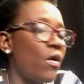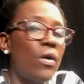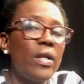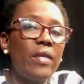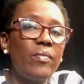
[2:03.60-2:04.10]

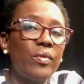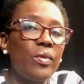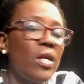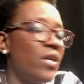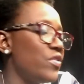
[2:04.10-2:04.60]
unable
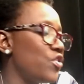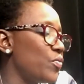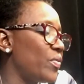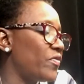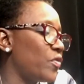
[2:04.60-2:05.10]
to
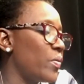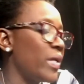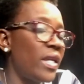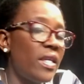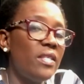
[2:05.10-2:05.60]
perform
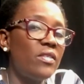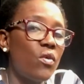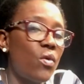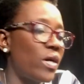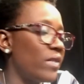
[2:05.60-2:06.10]
his
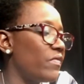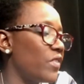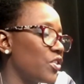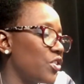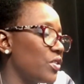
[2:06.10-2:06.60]
or her
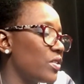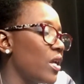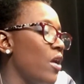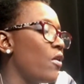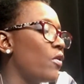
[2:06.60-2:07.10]
functions,
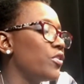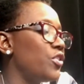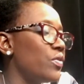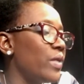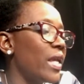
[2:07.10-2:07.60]
or
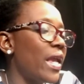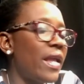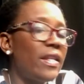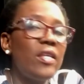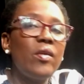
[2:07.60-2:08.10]
during
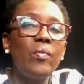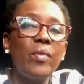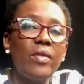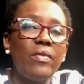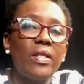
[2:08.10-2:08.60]
any
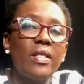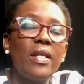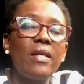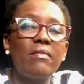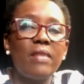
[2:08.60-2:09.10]
period
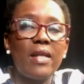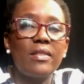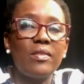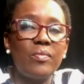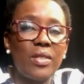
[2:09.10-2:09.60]
that
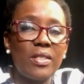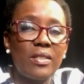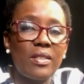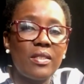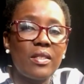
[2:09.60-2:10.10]
the
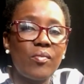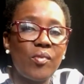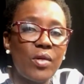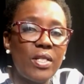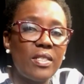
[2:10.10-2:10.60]
President
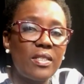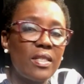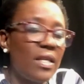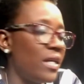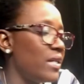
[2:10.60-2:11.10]
appoints.
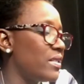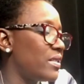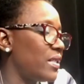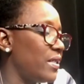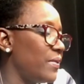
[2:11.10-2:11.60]

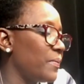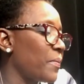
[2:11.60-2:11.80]
c.